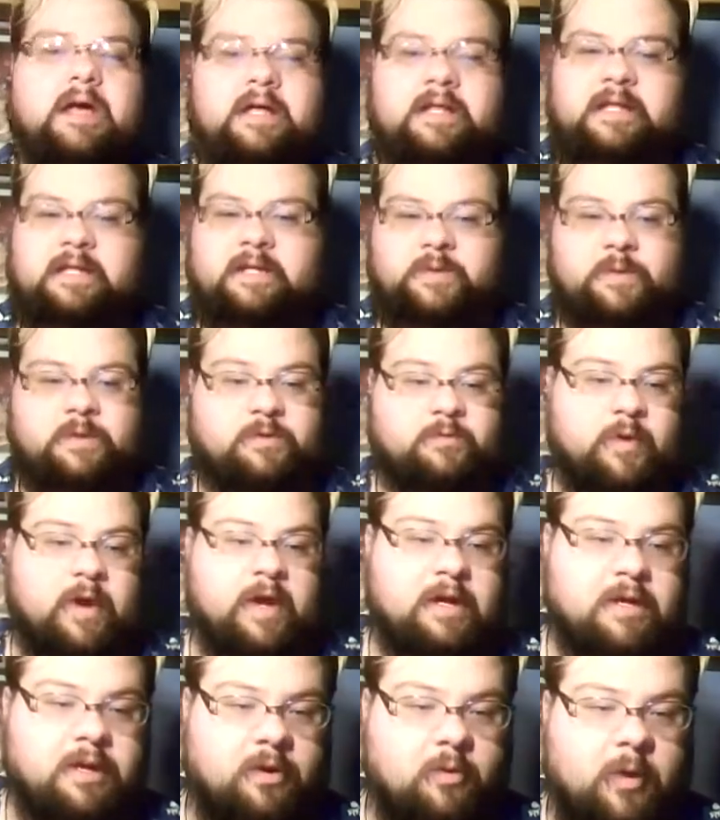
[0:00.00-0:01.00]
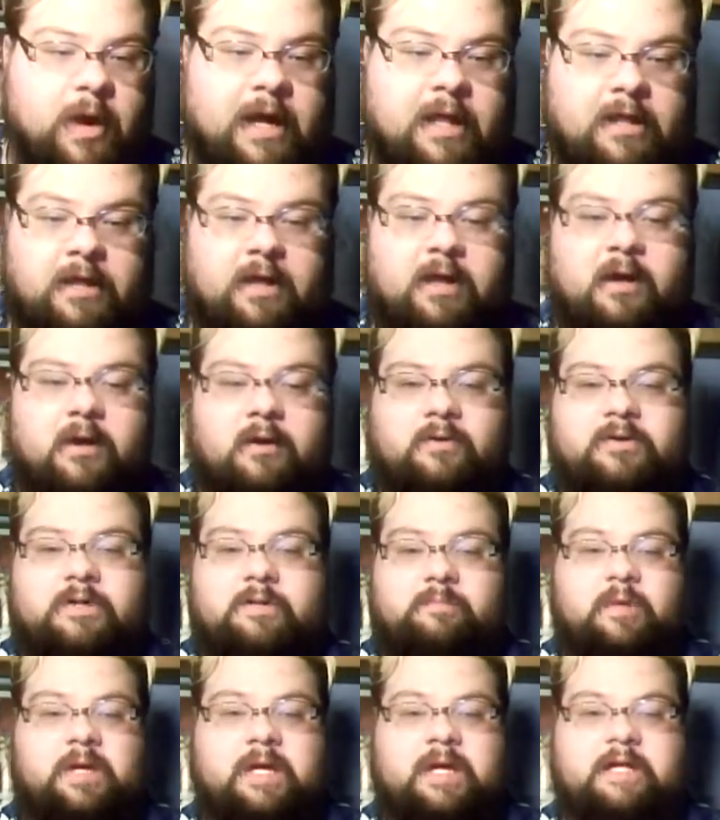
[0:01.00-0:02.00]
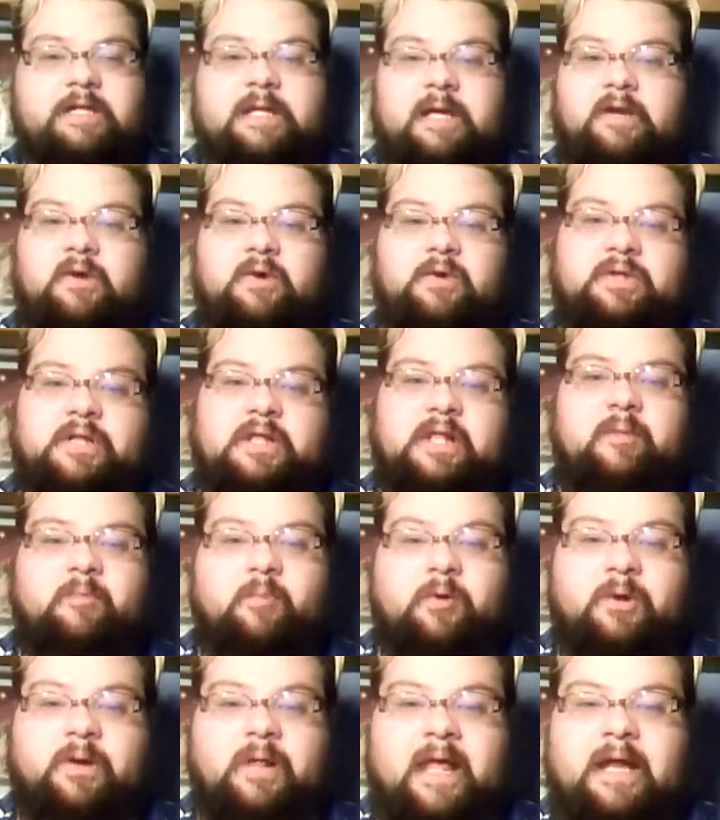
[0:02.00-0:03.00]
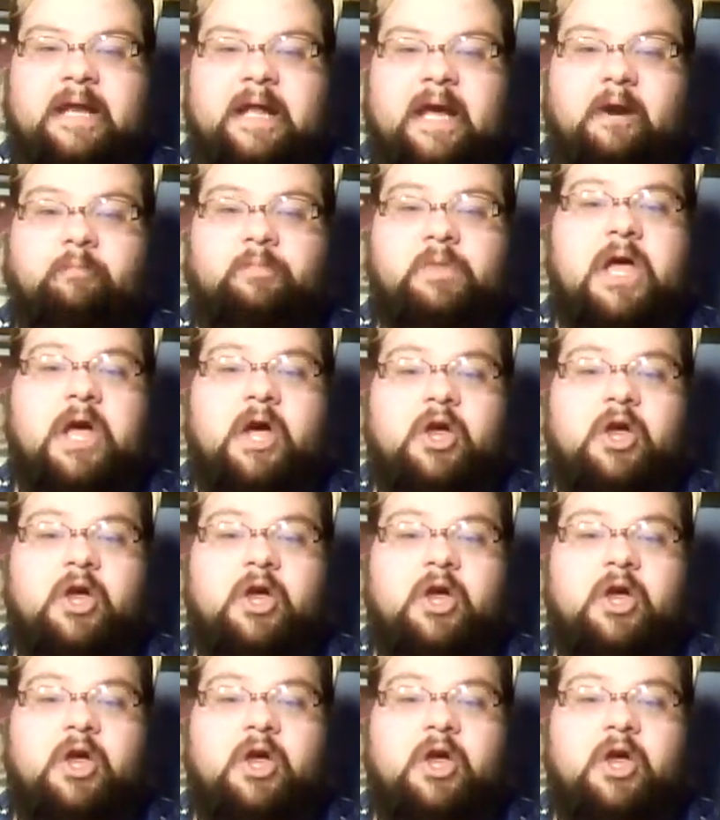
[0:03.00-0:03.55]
This was written a while ago because I know it's a lot more than that now.